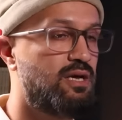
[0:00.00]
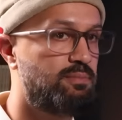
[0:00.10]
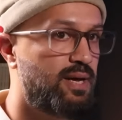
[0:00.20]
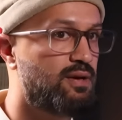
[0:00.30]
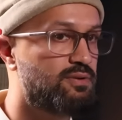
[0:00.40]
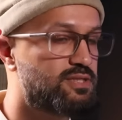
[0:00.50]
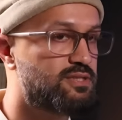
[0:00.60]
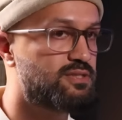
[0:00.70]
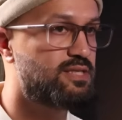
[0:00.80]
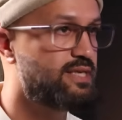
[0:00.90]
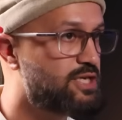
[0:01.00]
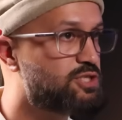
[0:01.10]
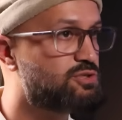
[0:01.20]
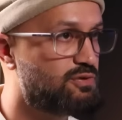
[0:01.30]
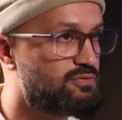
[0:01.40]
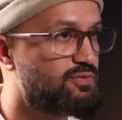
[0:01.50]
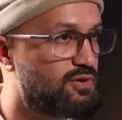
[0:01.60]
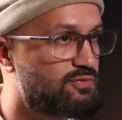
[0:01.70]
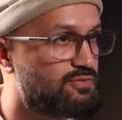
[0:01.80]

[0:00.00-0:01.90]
about the nature of